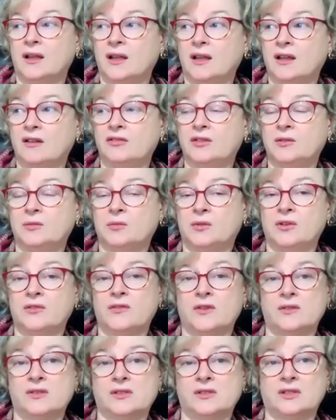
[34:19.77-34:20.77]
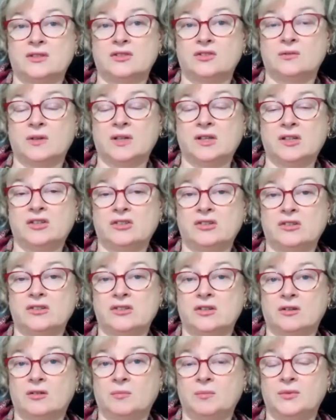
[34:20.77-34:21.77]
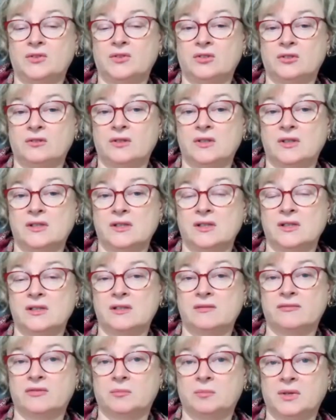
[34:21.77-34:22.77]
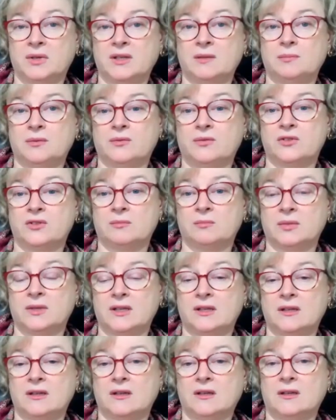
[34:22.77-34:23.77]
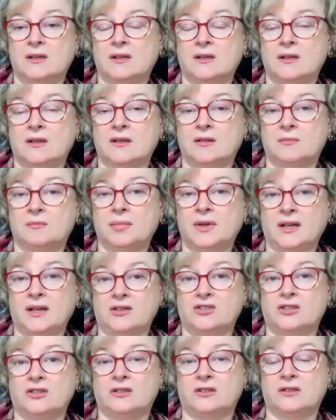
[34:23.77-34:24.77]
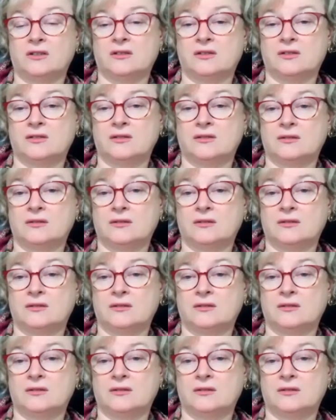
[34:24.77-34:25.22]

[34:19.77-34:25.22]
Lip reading: Every one of those situations are opportunities for people to be compassionate.